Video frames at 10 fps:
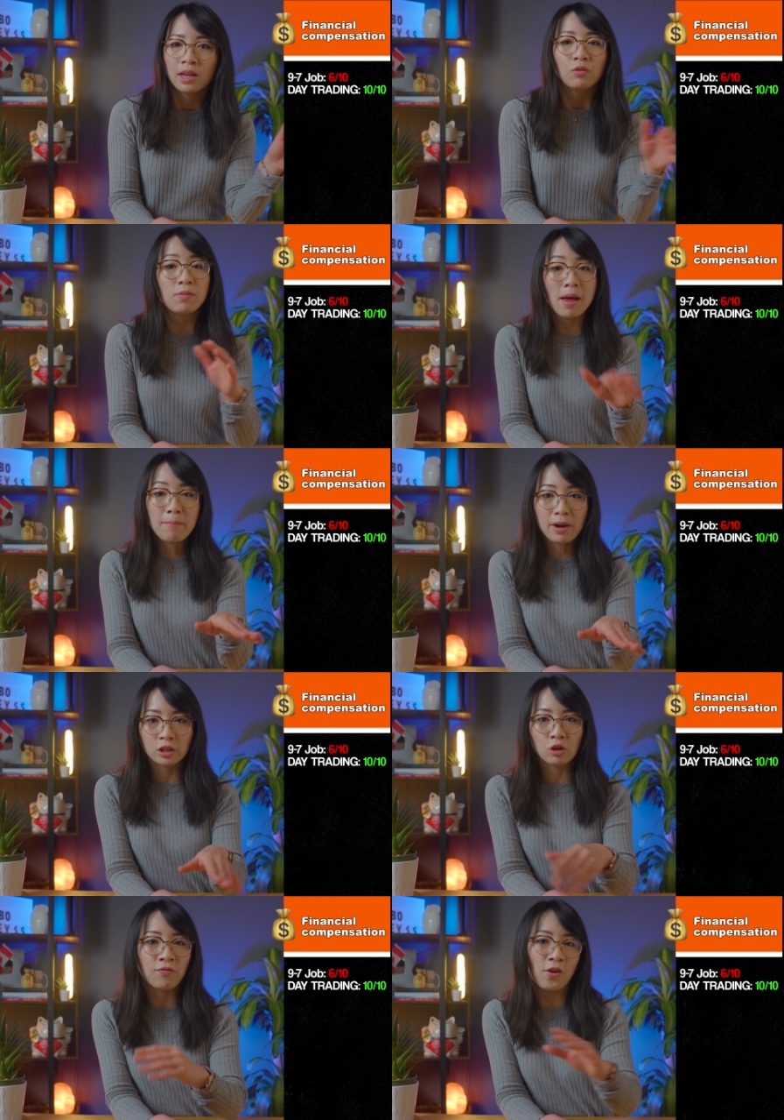Remember
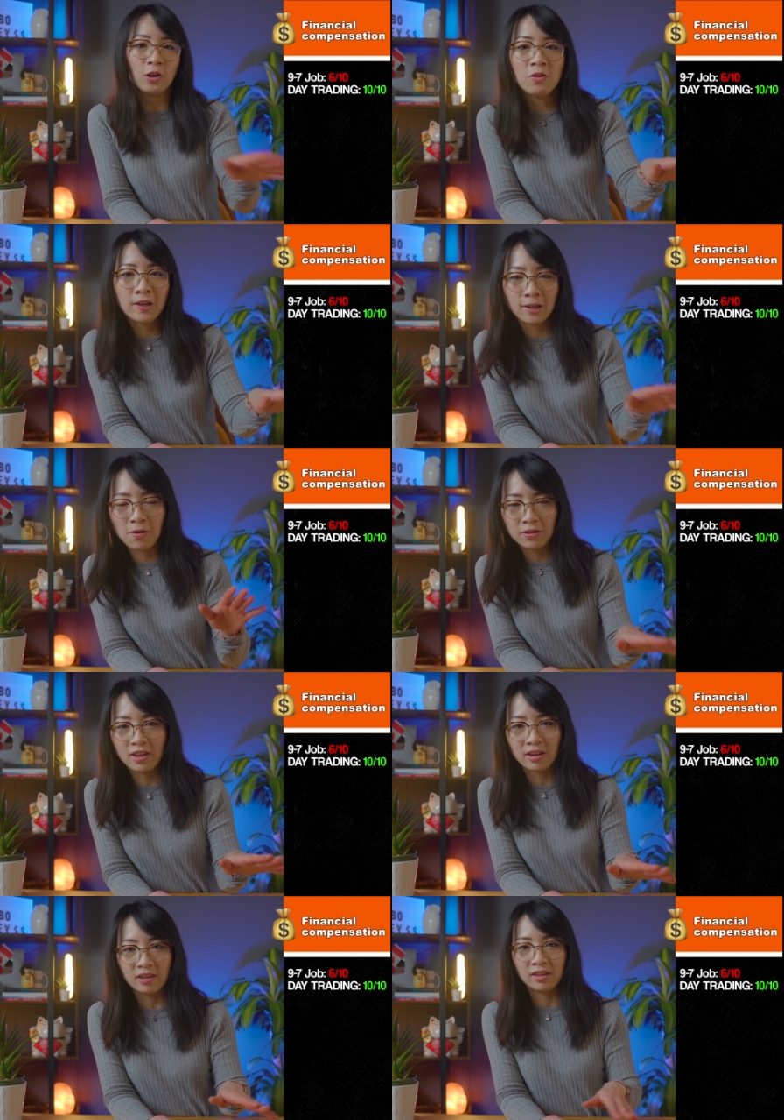to follow along
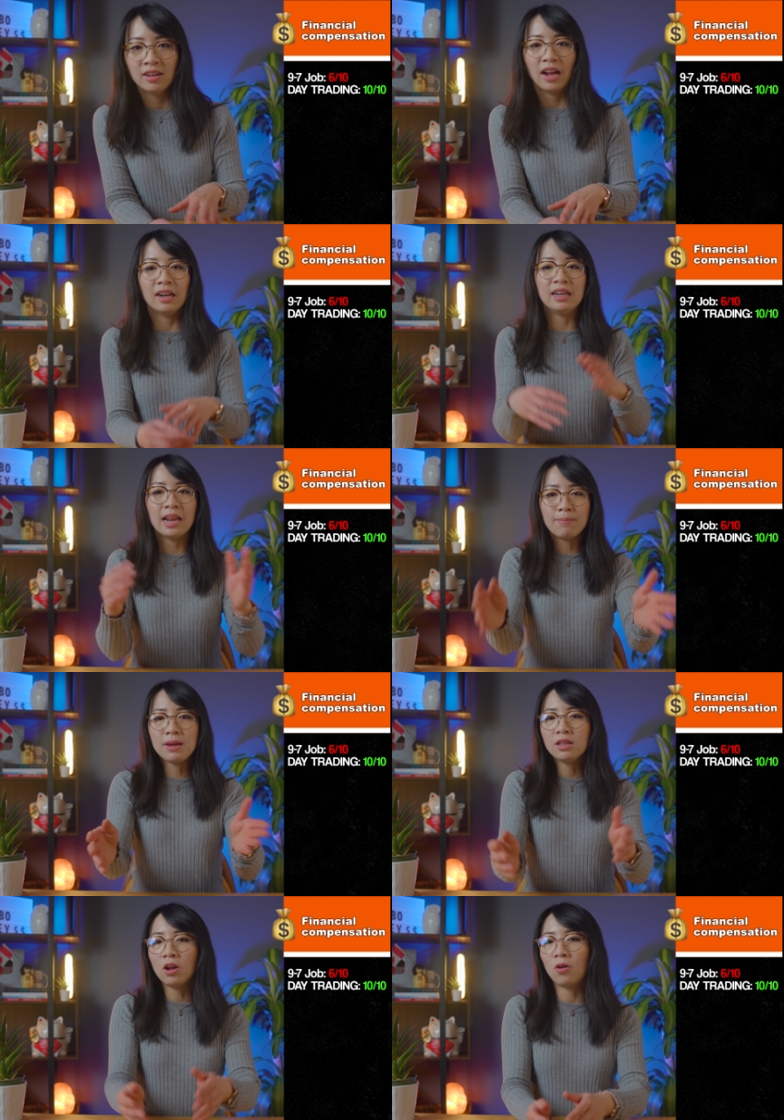here and let
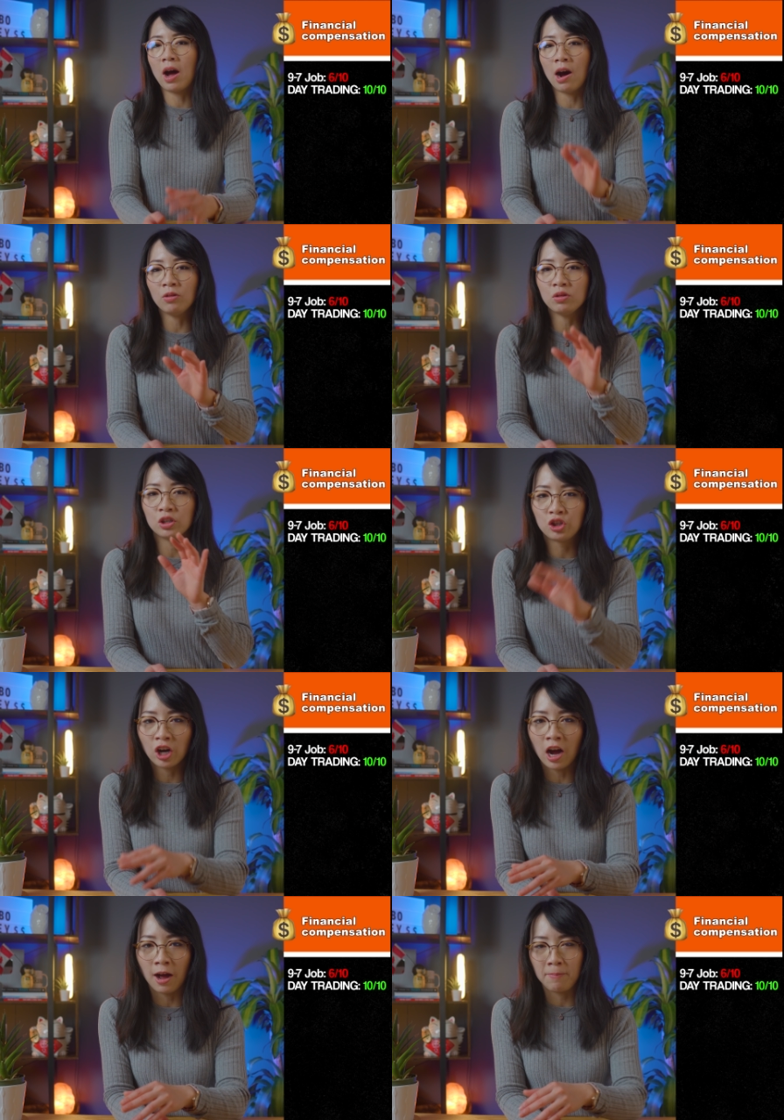me know how your
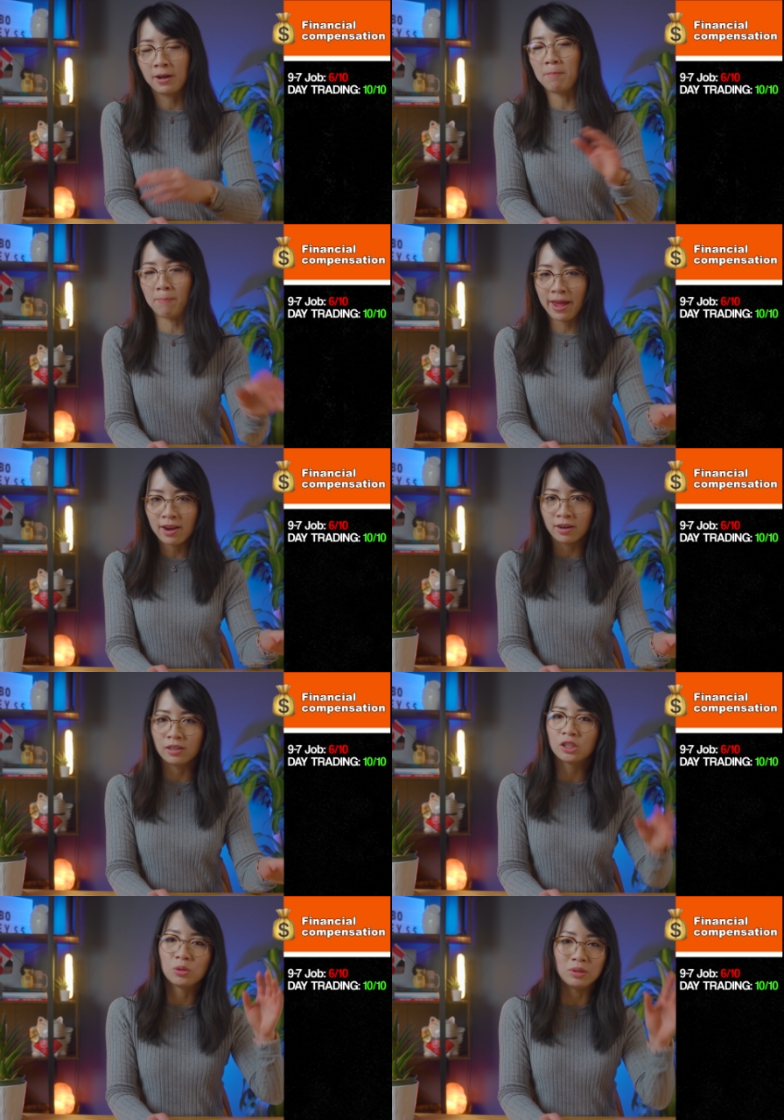job
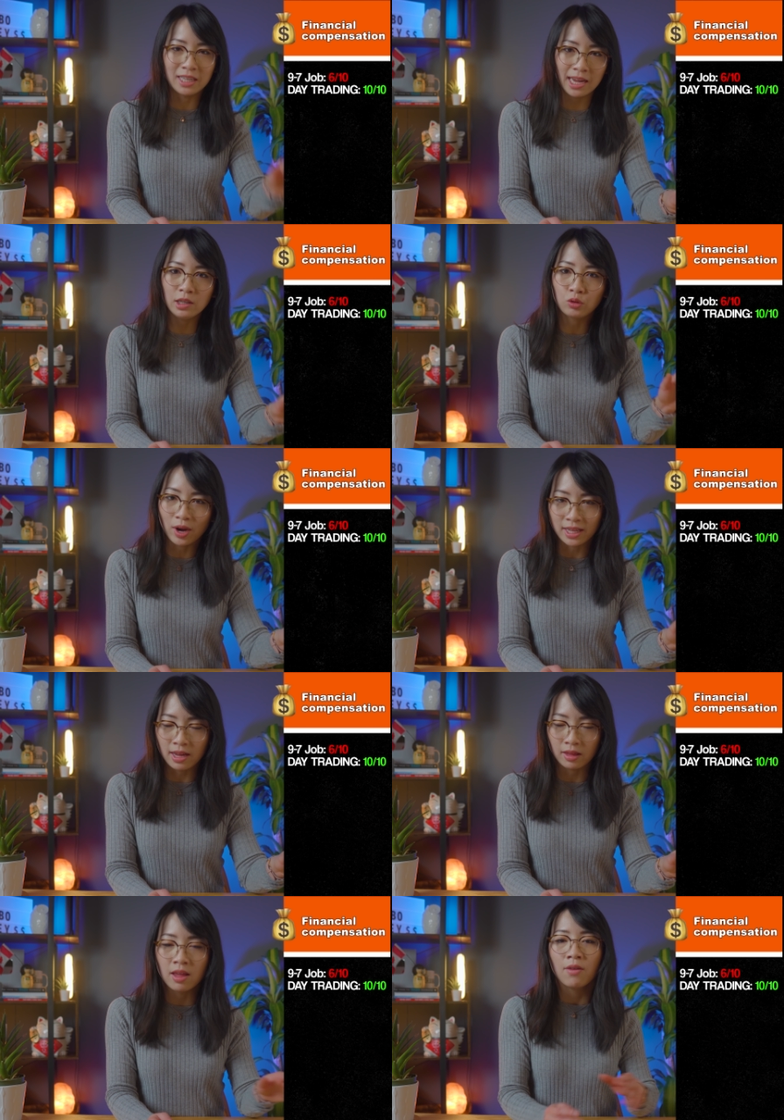compares to day
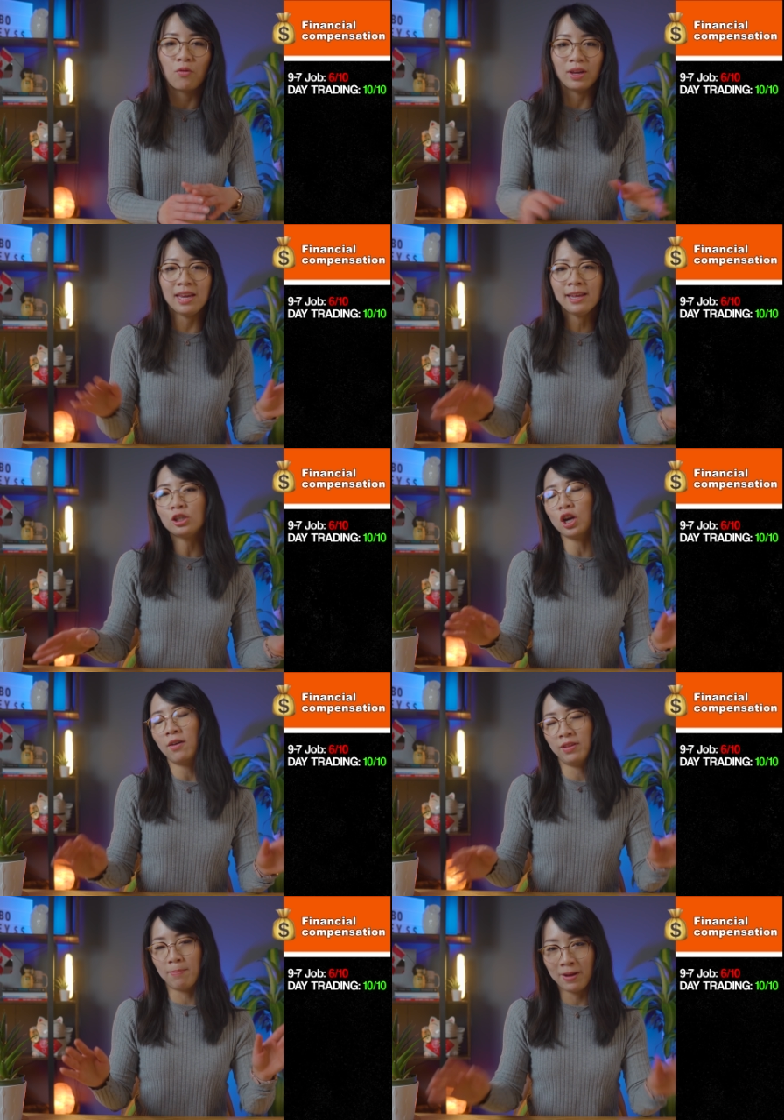trading for each
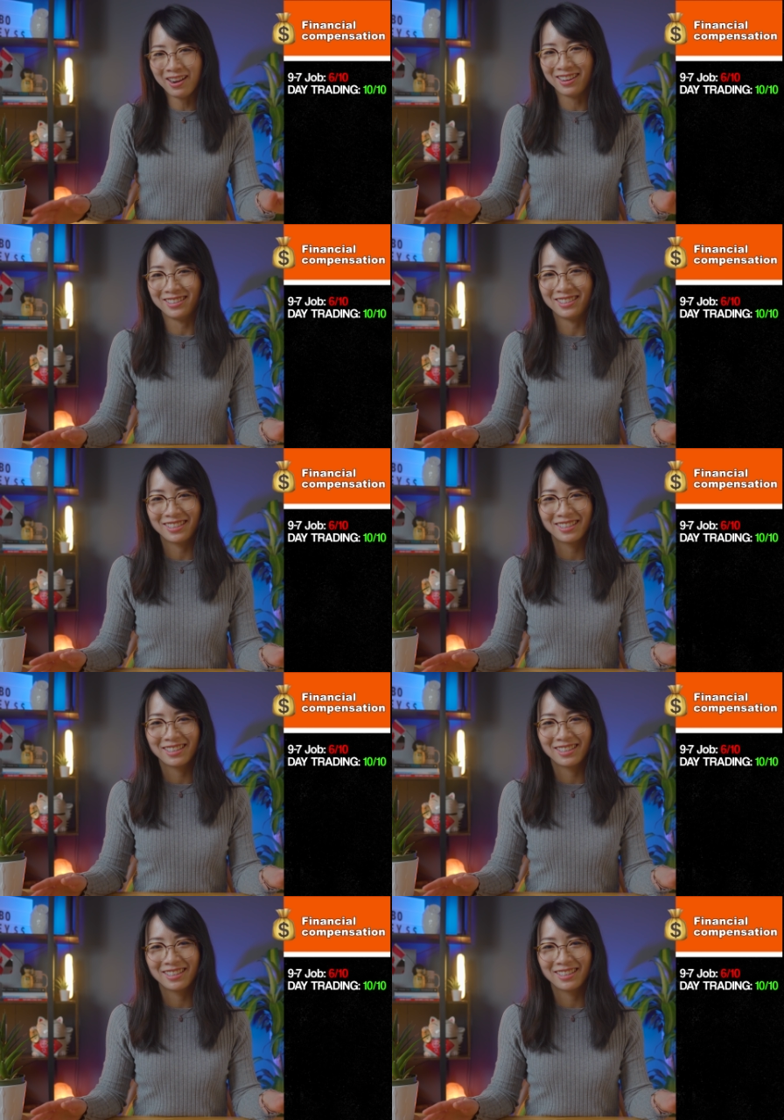of the pillars.